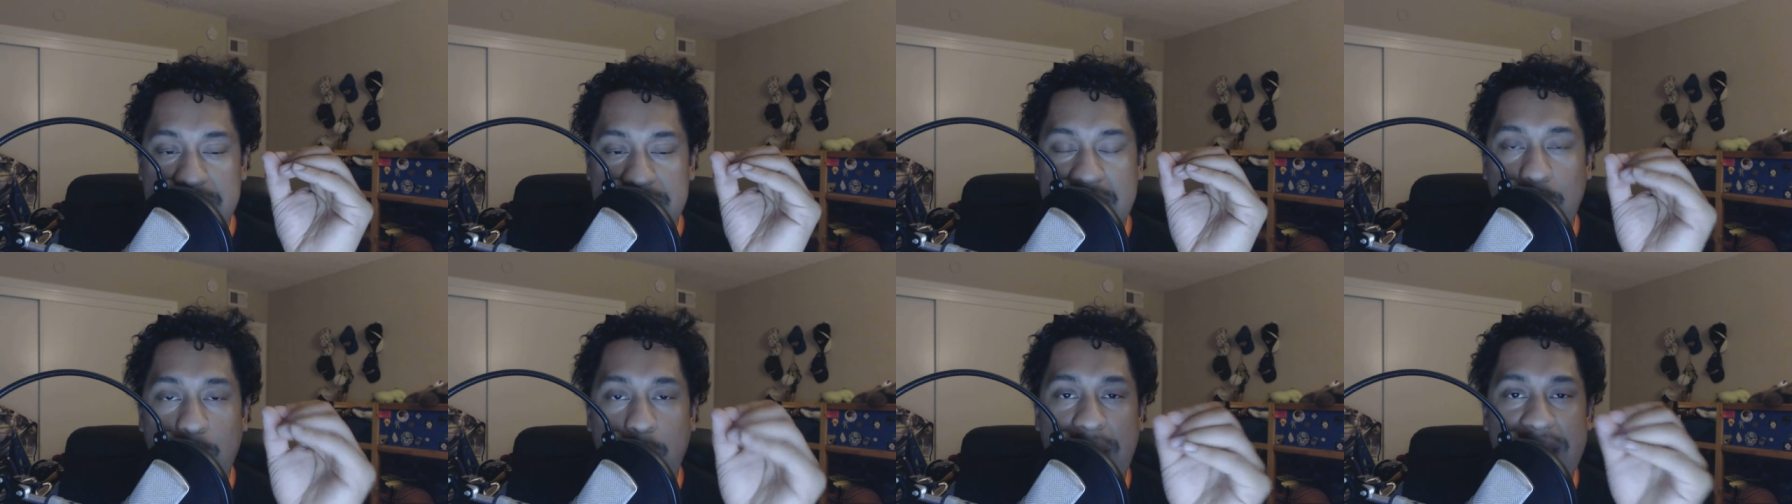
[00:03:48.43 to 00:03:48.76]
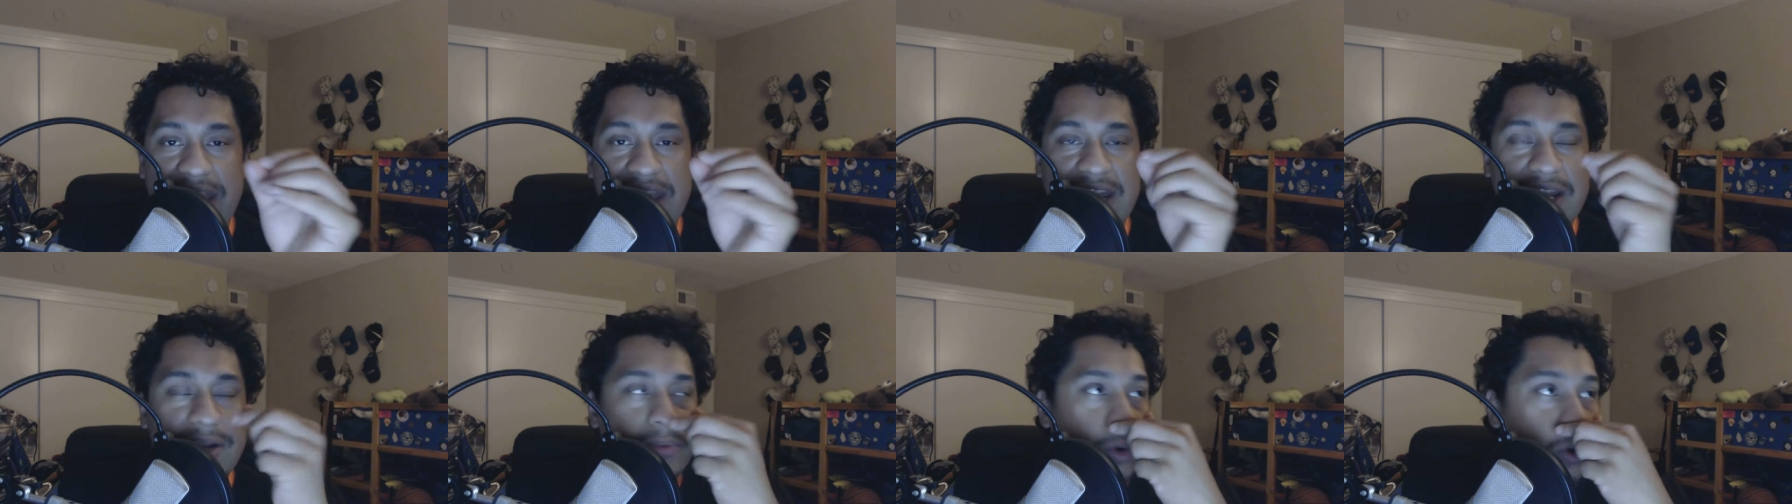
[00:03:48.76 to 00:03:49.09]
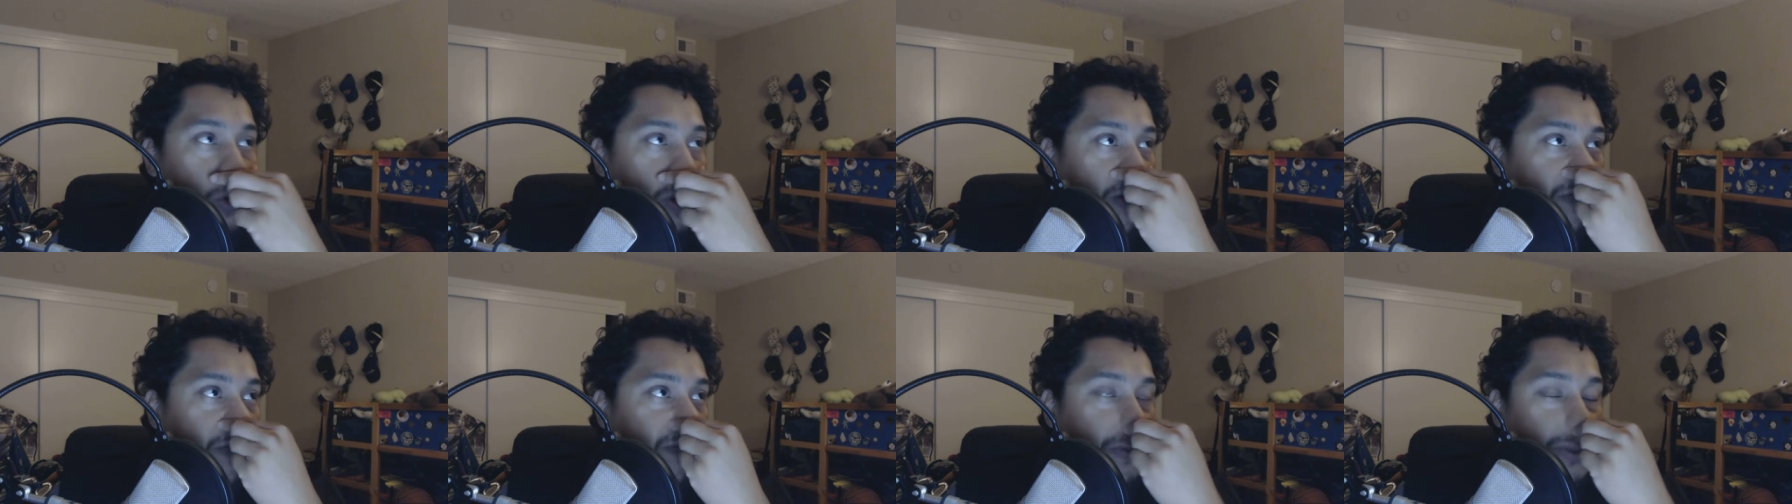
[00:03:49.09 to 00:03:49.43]
They winded up
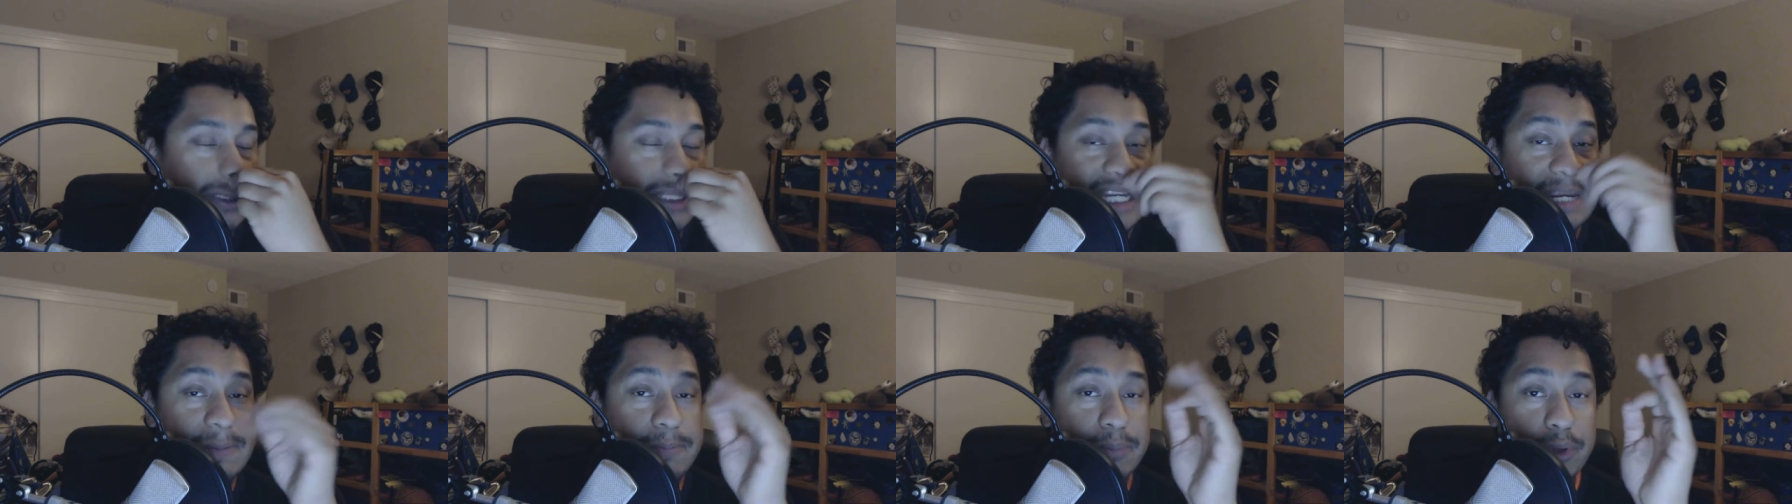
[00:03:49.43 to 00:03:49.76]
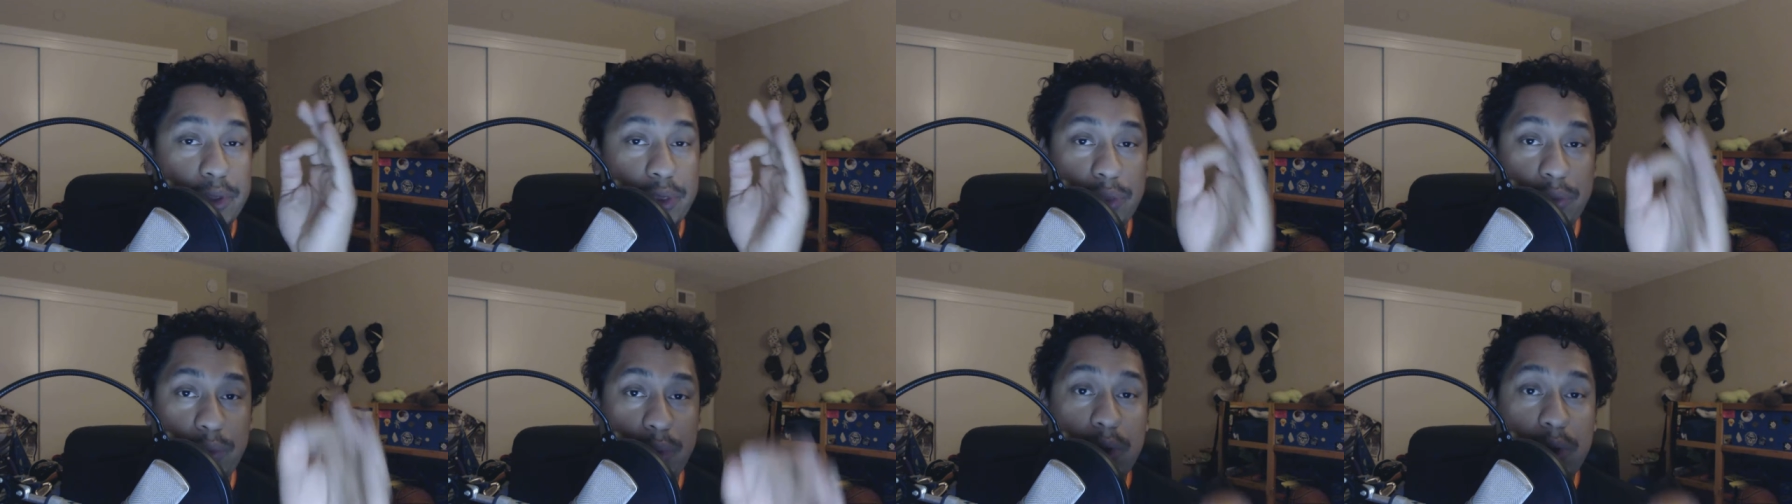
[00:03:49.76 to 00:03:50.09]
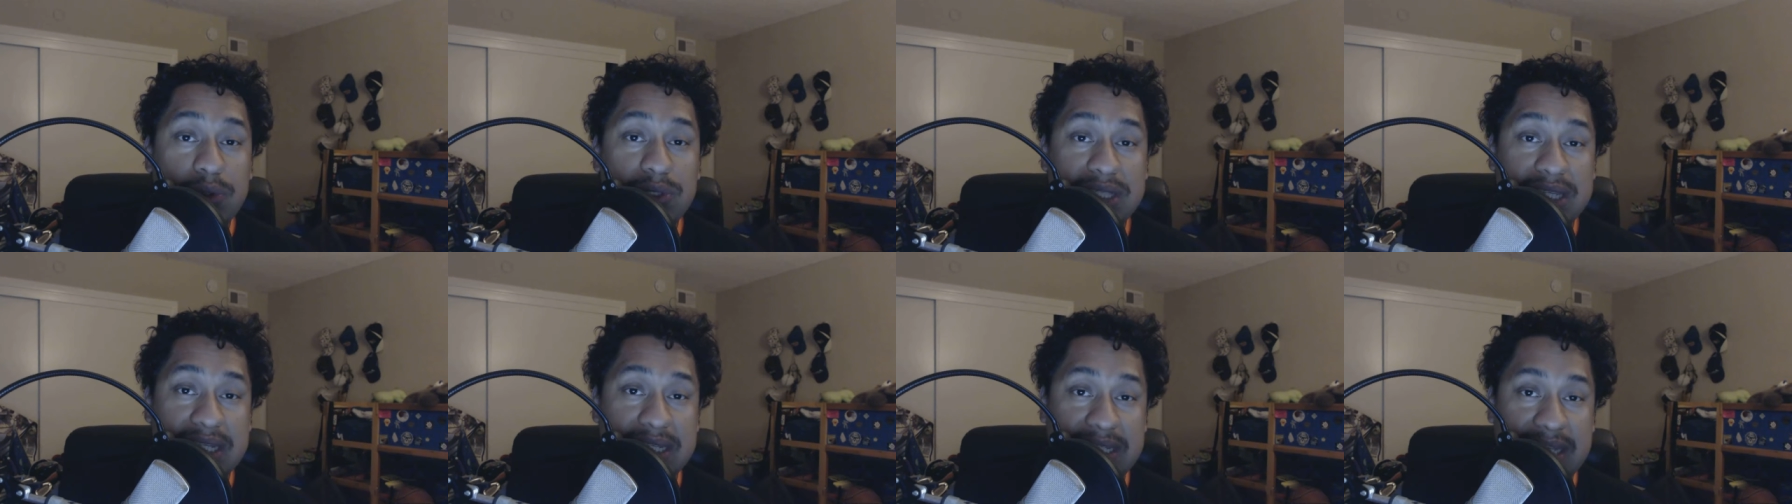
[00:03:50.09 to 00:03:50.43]
going for deeper
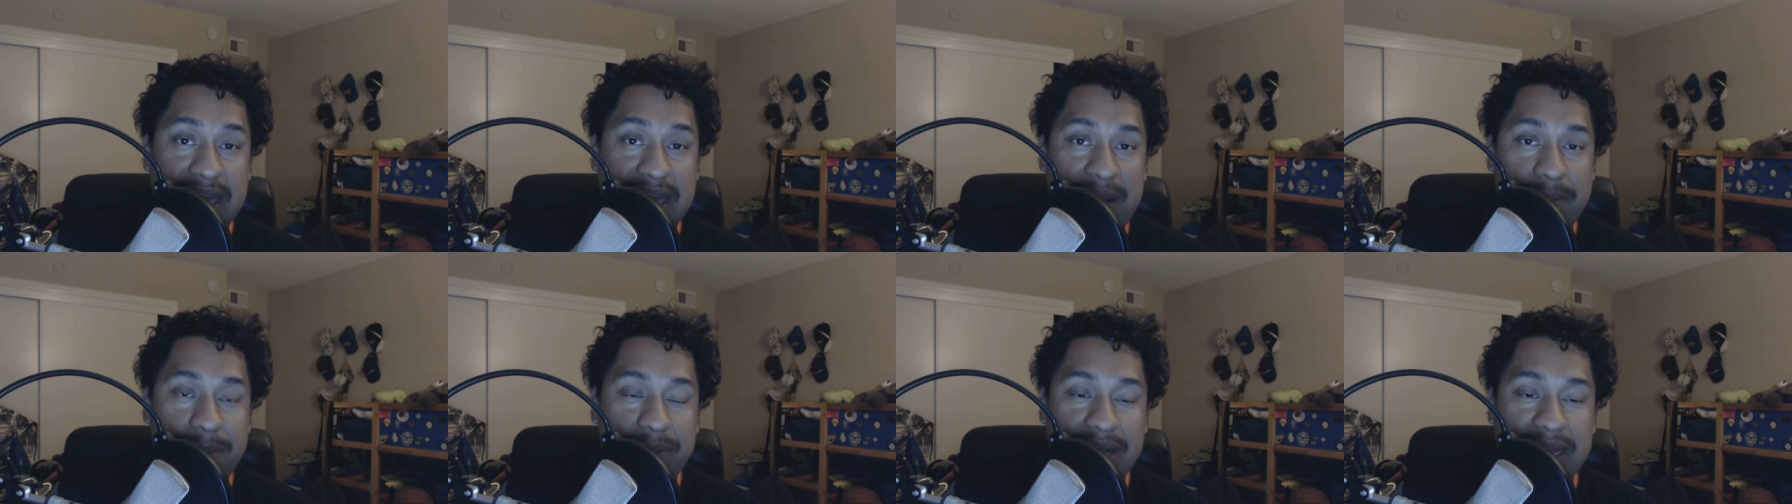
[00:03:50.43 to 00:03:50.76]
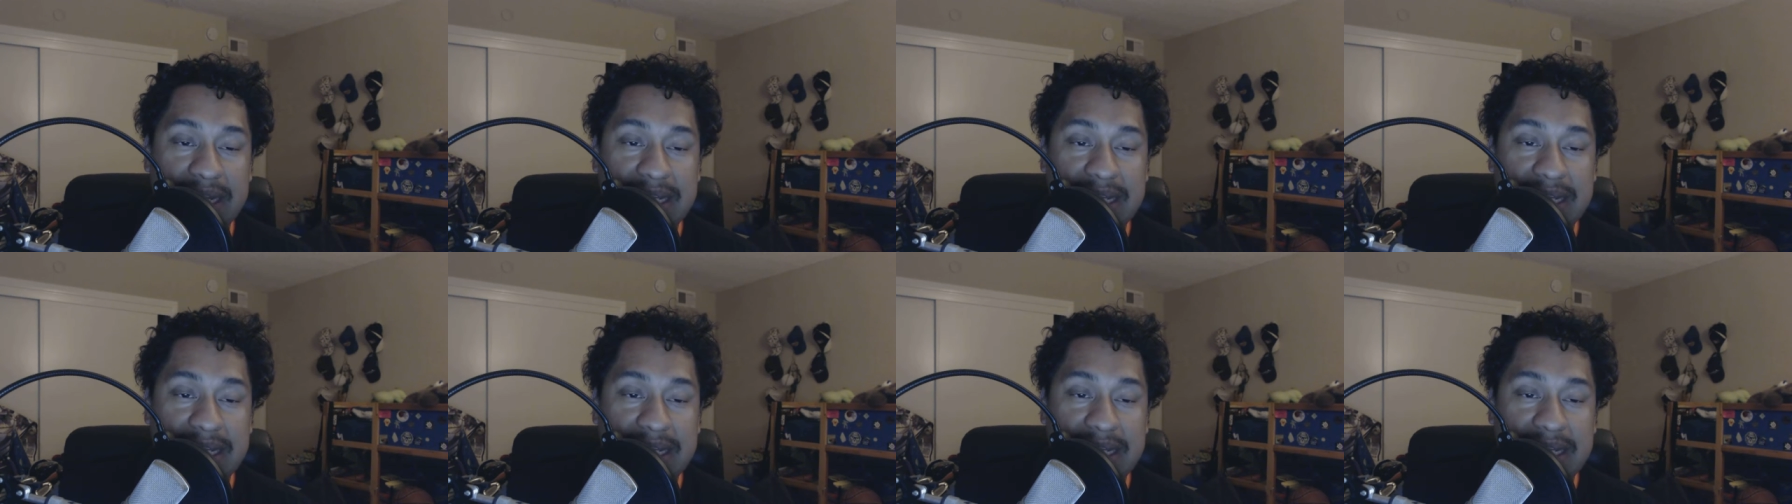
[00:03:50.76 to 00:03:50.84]
throws this game,